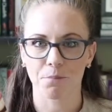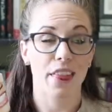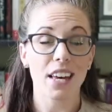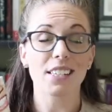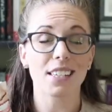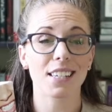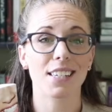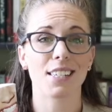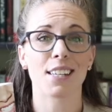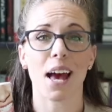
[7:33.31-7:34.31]
This
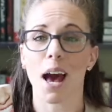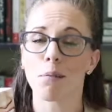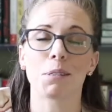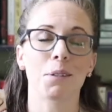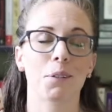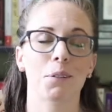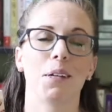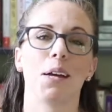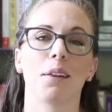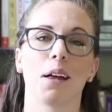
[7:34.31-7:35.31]
is
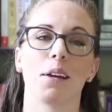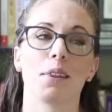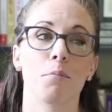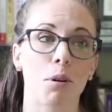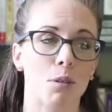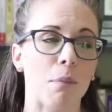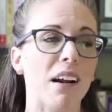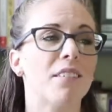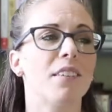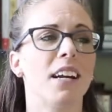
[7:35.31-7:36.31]
absolutely like the most
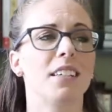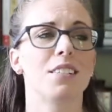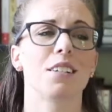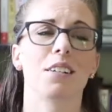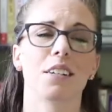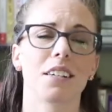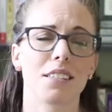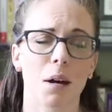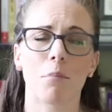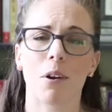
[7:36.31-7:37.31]
perfect
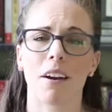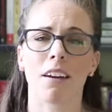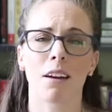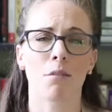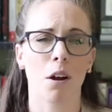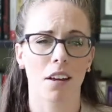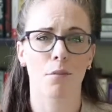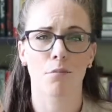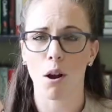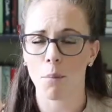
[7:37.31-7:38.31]
contemporary
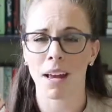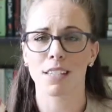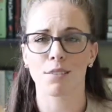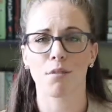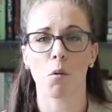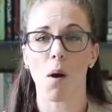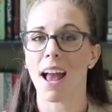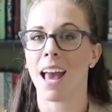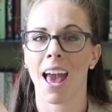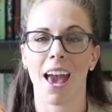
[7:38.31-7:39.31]
romance for
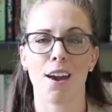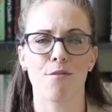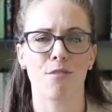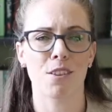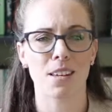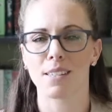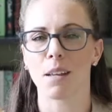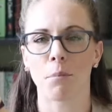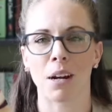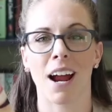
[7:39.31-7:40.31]
Y A for this
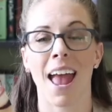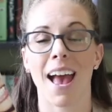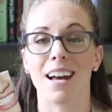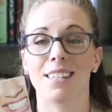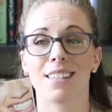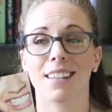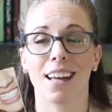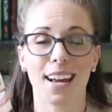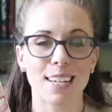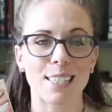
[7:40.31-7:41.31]
summer, and
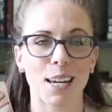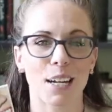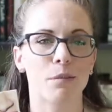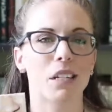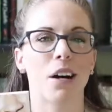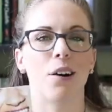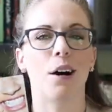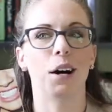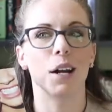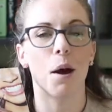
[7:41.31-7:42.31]
like I said, it comes out
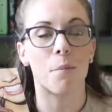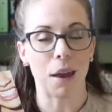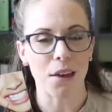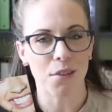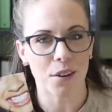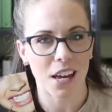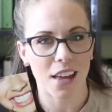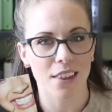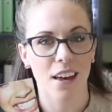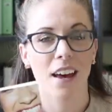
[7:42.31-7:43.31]
on May thirtieth.